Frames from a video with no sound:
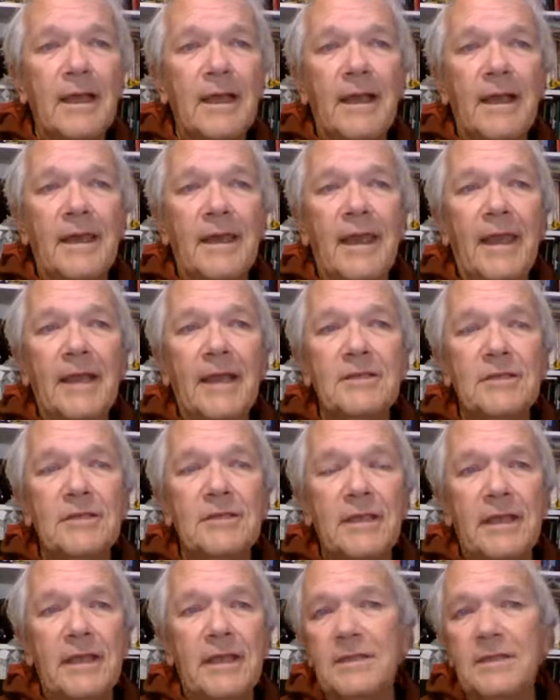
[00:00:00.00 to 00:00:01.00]
And
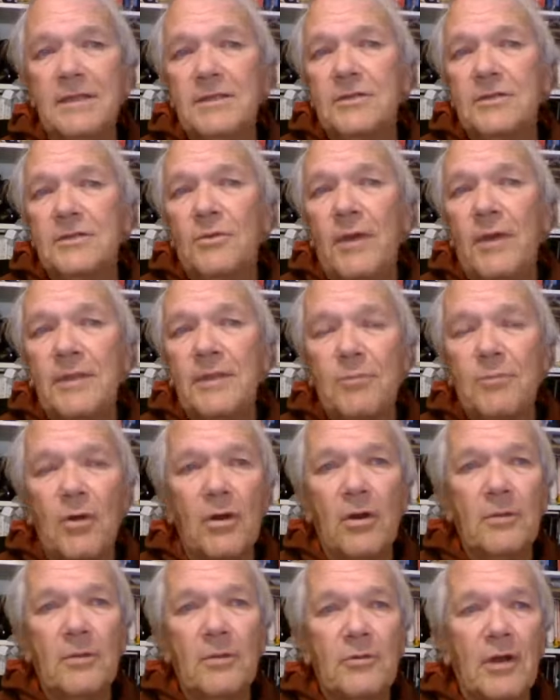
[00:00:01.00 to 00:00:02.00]
actually, this is the way the
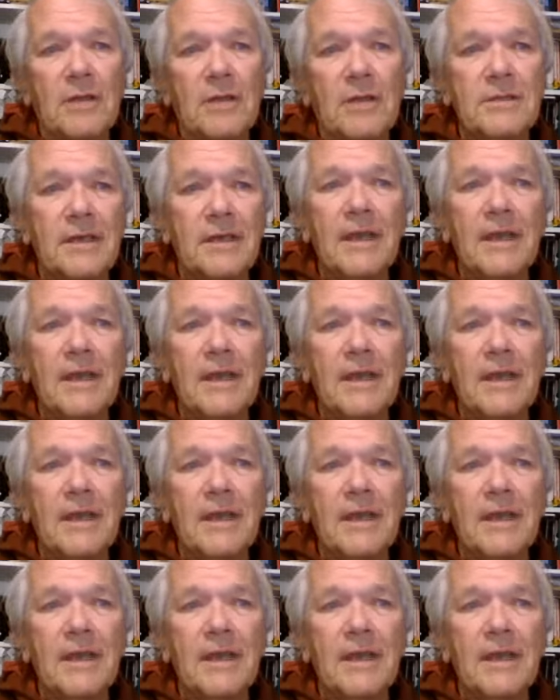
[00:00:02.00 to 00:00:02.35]
program draws it.